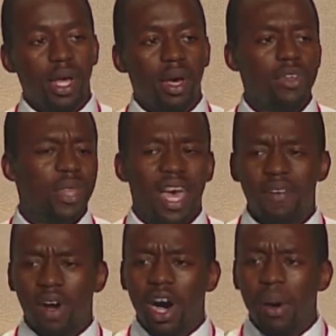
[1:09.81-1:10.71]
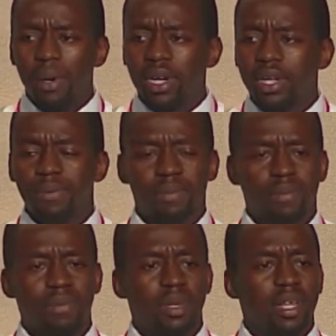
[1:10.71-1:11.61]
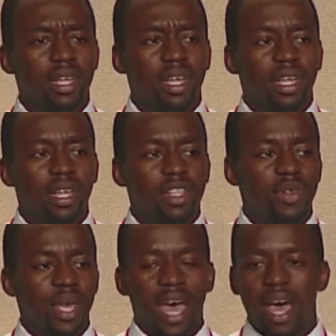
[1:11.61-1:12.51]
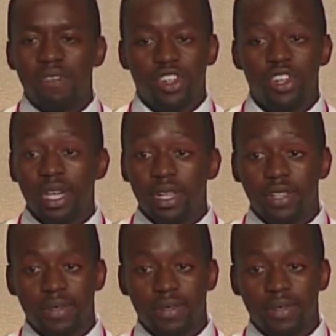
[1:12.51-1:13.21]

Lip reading: Do they have armor? Do they have a shield?